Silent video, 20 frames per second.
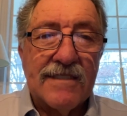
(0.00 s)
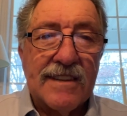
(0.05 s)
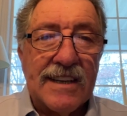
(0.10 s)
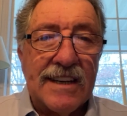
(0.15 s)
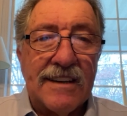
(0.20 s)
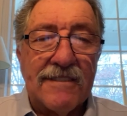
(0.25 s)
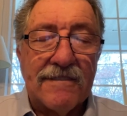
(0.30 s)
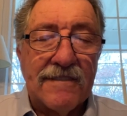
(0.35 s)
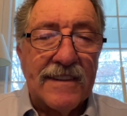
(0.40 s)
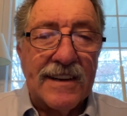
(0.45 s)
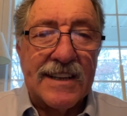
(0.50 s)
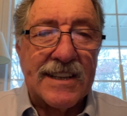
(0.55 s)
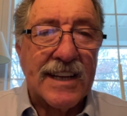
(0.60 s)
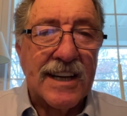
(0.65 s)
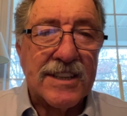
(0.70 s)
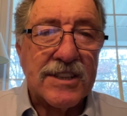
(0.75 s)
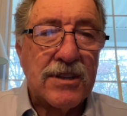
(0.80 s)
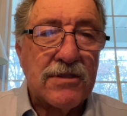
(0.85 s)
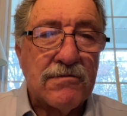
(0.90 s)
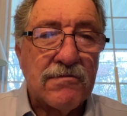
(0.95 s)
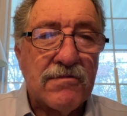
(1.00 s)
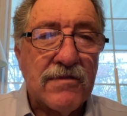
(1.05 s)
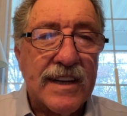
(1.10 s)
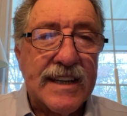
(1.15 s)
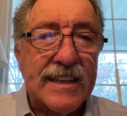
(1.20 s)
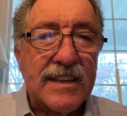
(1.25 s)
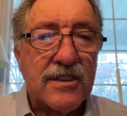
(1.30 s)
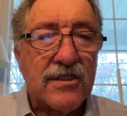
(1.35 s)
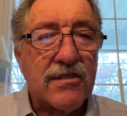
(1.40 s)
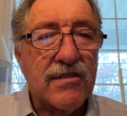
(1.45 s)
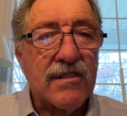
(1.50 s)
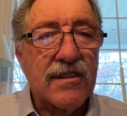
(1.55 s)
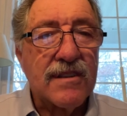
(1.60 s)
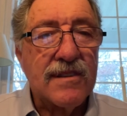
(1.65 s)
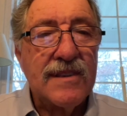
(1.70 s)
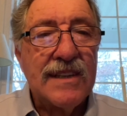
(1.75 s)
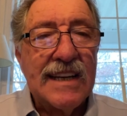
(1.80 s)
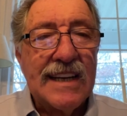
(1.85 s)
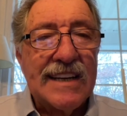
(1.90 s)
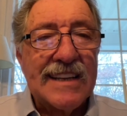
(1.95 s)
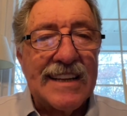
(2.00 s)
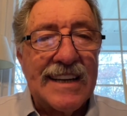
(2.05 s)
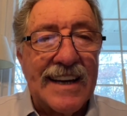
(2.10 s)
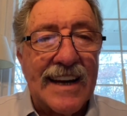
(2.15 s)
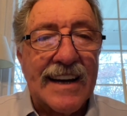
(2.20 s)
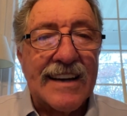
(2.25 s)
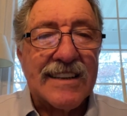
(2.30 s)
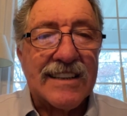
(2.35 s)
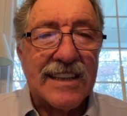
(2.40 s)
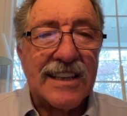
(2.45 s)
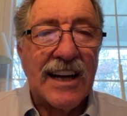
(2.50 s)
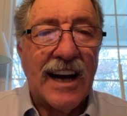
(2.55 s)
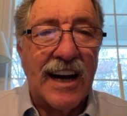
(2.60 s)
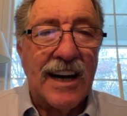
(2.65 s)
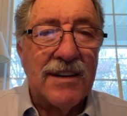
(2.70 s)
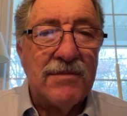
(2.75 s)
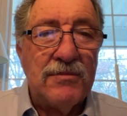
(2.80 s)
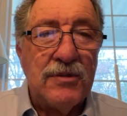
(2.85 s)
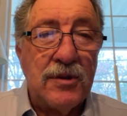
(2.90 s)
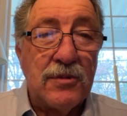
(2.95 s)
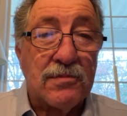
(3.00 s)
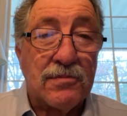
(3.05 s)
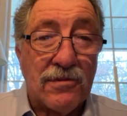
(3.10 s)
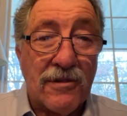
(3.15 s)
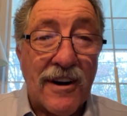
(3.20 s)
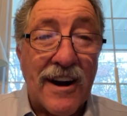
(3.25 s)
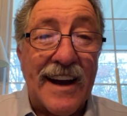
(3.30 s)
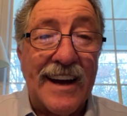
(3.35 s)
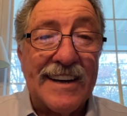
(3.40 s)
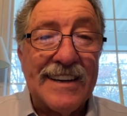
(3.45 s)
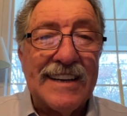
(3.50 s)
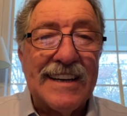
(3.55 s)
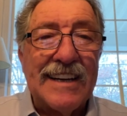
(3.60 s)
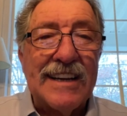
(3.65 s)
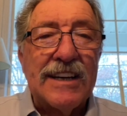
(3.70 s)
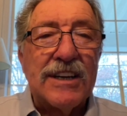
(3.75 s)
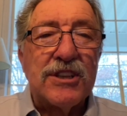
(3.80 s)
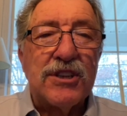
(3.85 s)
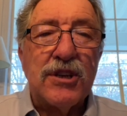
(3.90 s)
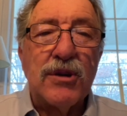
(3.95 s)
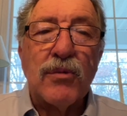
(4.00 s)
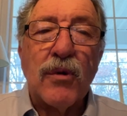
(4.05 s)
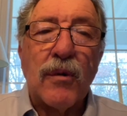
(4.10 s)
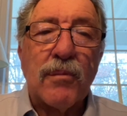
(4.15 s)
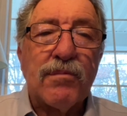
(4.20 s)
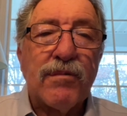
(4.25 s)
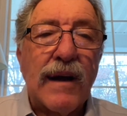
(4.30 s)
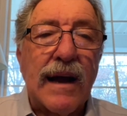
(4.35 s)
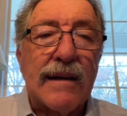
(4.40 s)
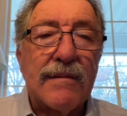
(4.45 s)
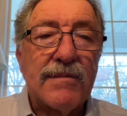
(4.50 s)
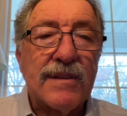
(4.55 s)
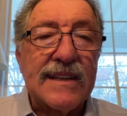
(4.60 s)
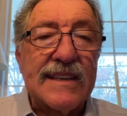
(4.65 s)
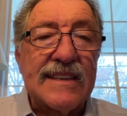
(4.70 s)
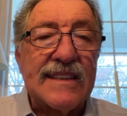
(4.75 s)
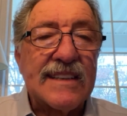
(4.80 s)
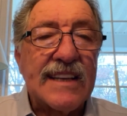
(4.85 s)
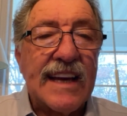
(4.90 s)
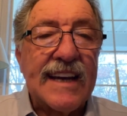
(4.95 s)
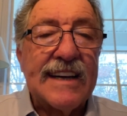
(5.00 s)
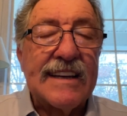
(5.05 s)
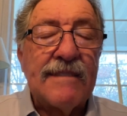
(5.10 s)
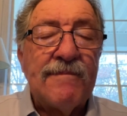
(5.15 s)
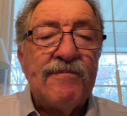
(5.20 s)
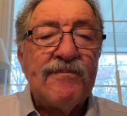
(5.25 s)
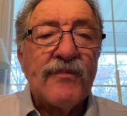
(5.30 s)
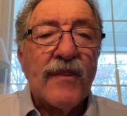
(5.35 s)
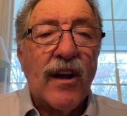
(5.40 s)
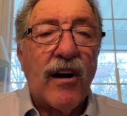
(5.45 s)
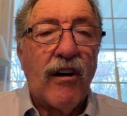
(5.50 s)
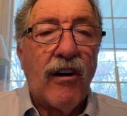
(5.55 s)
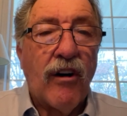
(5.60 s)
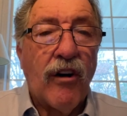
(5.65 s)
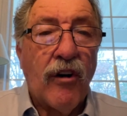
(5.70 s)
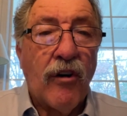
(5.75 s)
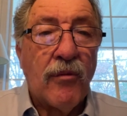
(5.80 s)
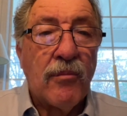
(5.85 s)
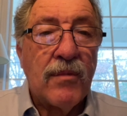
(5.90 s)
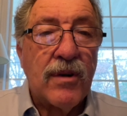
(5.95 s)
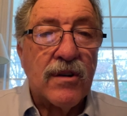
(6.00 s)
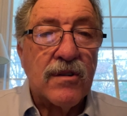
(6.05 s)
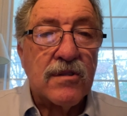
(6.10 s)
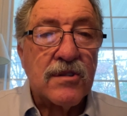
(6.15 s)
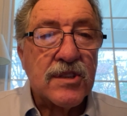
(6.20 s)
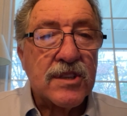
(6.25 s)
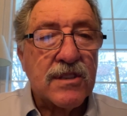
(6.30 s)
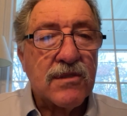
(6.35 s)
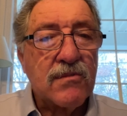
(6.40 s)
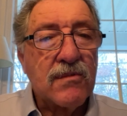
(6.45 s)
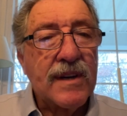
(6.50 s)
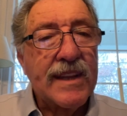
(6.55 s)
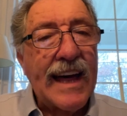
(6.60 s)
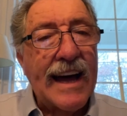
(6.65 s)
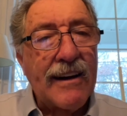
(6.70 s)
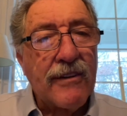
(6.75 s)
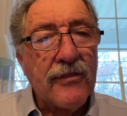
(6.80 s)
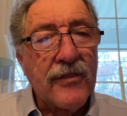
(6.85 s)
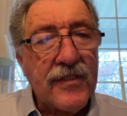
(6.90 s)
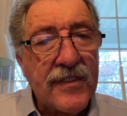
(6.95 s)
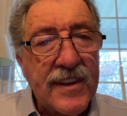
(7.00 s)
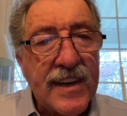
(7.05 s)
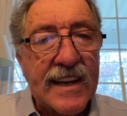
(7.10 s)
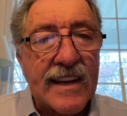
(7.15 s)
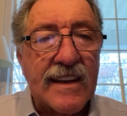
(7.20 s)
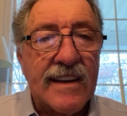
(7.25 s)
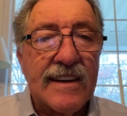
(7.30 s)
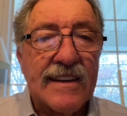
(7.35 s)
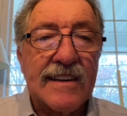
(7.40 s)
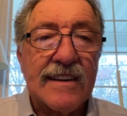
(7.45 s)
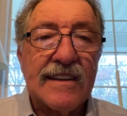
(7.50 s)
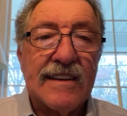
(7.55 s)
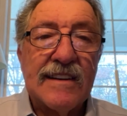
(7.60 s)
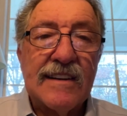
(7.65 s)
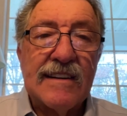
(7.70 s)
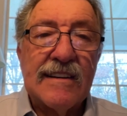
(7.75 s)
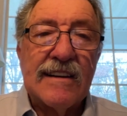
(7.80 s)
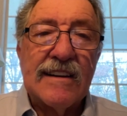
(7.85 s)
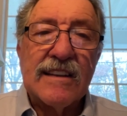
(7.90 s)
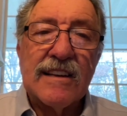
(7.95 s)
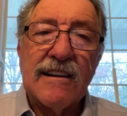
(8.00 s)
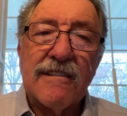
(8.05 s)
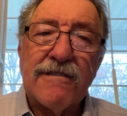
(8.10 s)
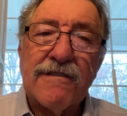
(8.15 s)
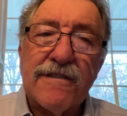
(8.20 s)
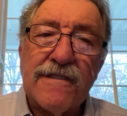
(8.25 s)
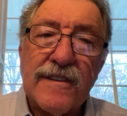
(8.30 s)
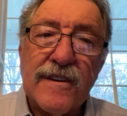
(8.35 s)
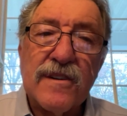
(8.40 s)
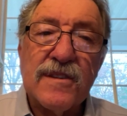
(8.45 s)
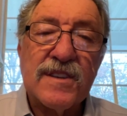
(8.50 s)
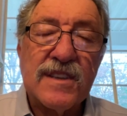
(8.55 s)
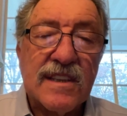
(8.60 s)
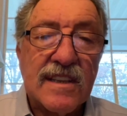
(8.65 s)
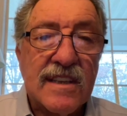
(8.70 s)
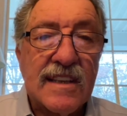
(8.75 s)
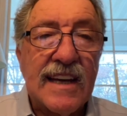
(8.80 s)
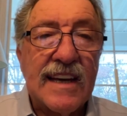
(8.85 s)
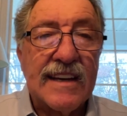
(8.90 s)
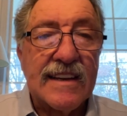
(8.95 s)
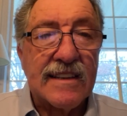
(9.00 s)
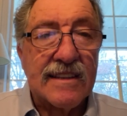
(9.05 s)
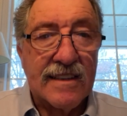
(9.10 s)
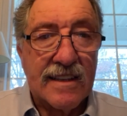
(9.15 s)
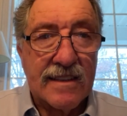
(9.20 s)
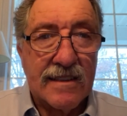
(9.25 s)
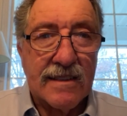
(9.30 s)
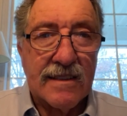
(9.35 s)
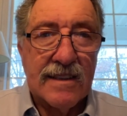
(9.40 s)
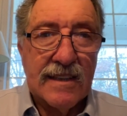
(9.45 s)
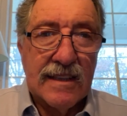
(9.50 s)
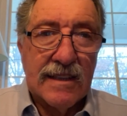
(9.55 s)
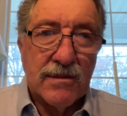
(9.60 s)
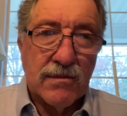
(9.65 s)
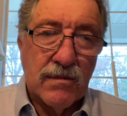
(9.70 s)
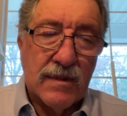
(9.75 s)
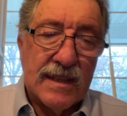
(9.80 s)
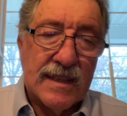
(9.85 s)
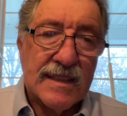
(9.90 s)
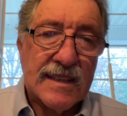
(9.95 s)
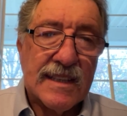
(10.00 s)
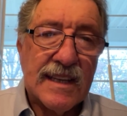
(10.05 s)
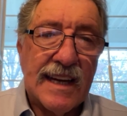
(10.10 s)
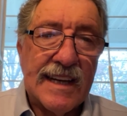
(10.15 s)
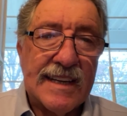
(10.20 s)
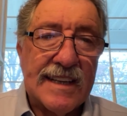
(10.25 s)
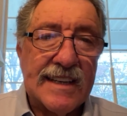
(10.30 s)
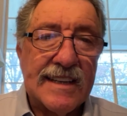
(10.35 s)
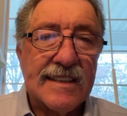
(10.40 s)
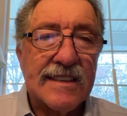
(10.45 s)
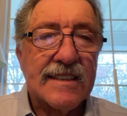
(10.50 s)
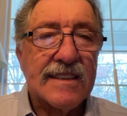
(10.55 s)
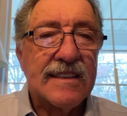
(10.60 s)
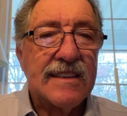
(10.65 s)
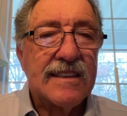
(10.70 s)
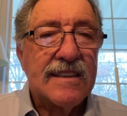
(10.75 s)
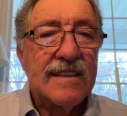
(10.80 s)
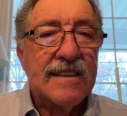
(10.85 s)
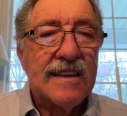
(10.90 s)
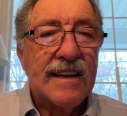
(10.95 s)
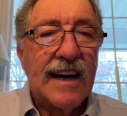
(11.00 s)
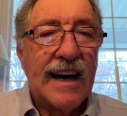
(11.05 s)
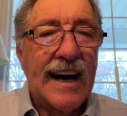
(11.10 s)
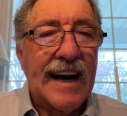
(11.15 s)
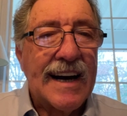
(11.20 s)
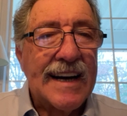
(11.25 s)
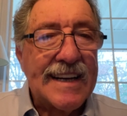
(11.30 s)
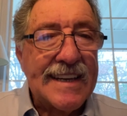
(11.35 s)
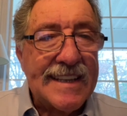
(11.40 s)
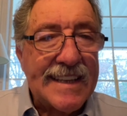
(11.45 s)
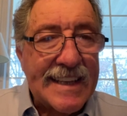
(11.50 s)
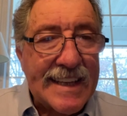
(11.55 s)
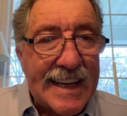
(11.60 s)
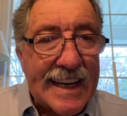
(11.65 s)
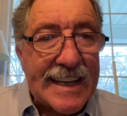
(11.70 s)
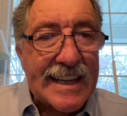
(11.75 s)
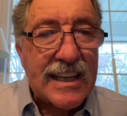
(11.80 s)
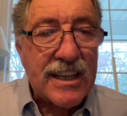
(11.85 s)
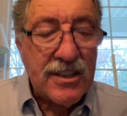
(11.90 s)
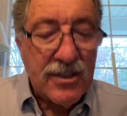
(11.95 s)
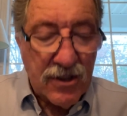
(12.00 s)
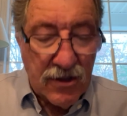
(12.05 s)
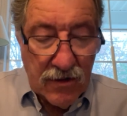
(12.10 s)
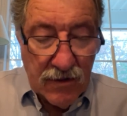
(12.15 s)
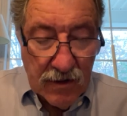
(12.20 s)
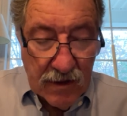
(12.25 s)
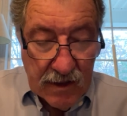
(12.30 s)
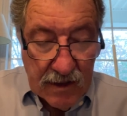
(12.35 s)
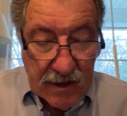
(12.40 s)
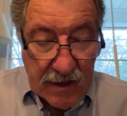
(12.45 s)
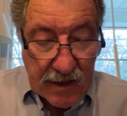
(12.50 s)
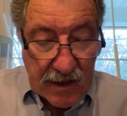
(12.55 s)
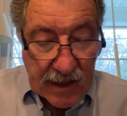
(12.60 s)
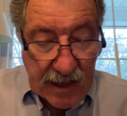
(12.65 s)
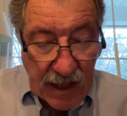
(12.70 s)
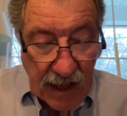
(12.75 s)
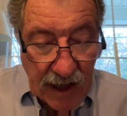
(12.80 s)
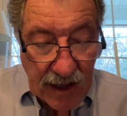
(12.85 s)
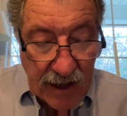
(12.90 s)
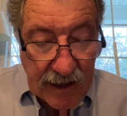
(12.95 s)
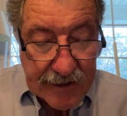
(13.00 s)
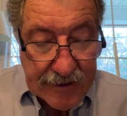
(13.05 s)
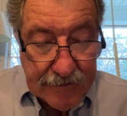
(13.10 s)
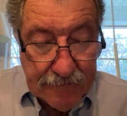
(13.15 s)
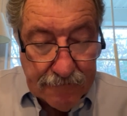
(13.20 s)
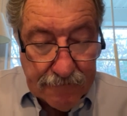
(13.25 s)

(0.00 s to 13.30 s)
If it doesn't ring true the next time you pray, you will probably say it almost without thinking. The first thing that we say is, "I thank you, God."